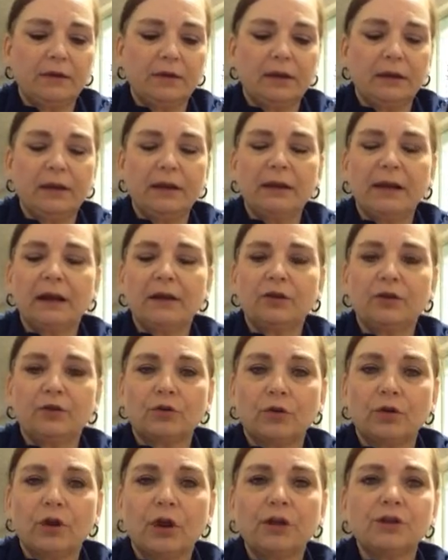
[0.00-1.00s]
any kind of
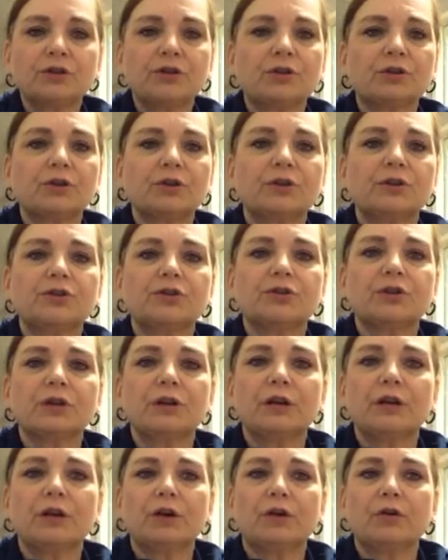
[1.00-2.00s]
neurological
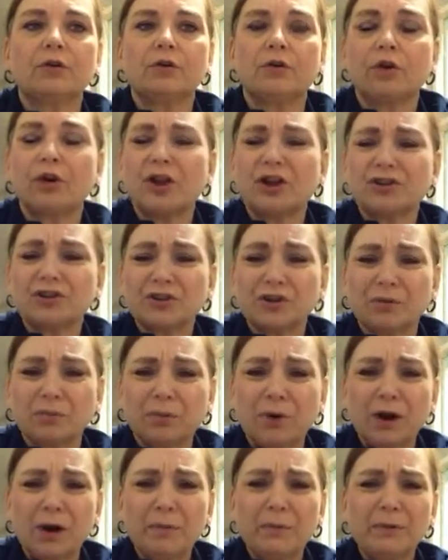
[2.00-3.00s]
injury or neurological
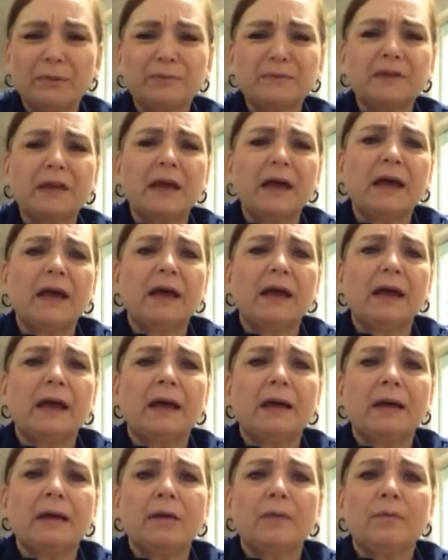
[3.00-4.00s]
problems
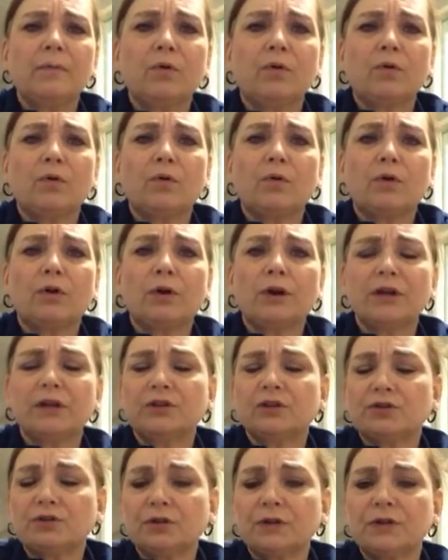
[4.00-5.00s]
or
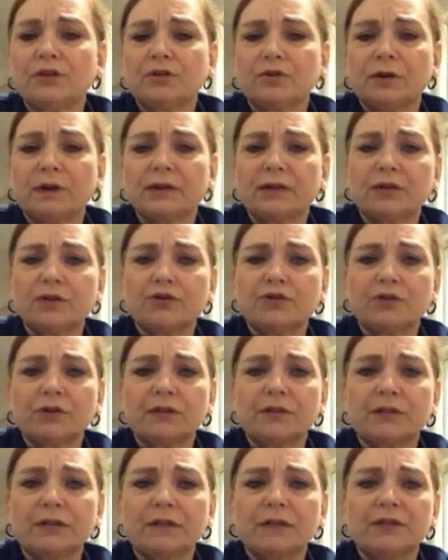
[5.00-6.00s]
injury, direct
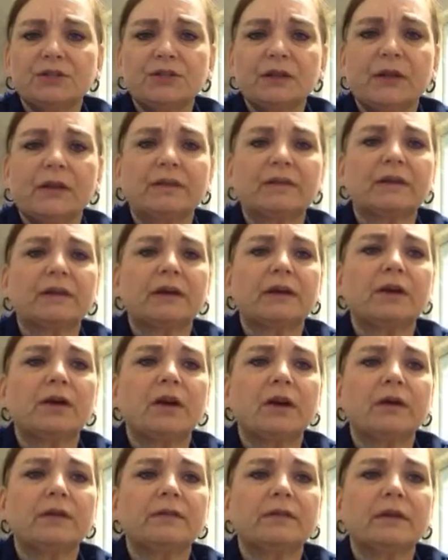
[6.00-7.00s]
injury to the chest can
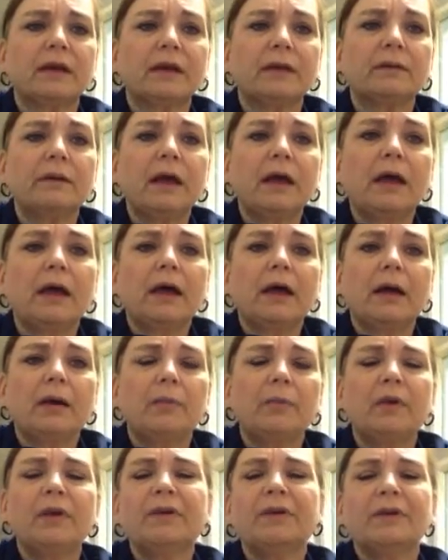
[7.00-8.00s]
cause that.
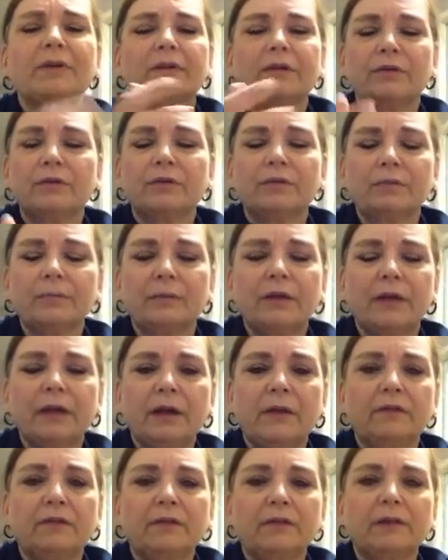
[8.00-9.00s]
There's
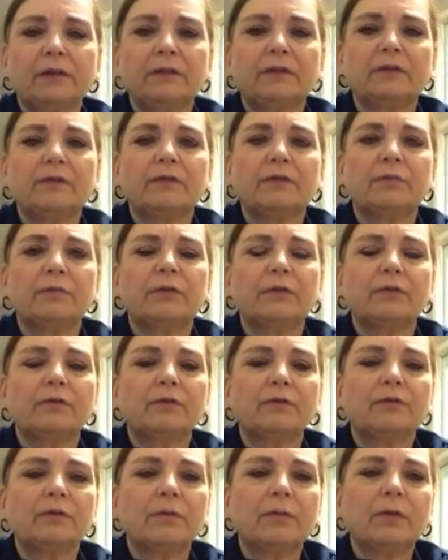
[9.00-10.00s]
many other things too, but
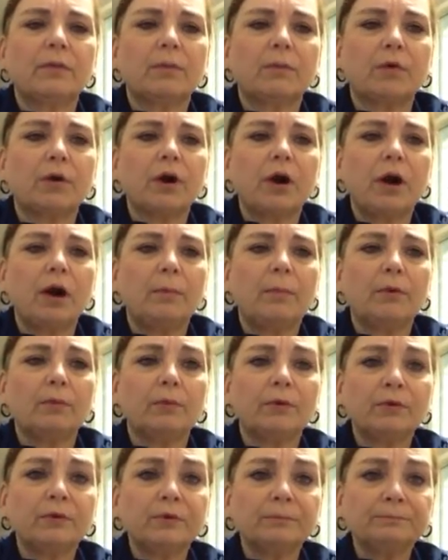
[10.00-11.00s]
those are some of the more common
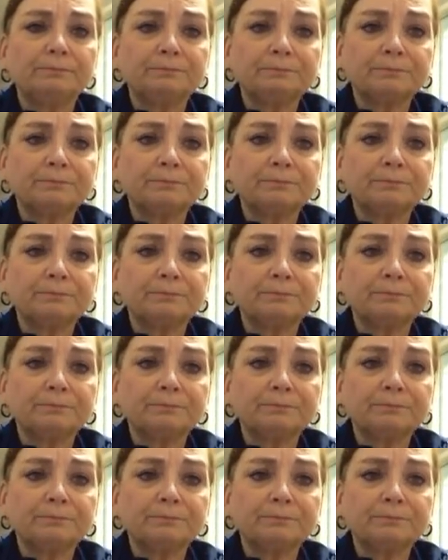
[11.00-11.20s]
ones.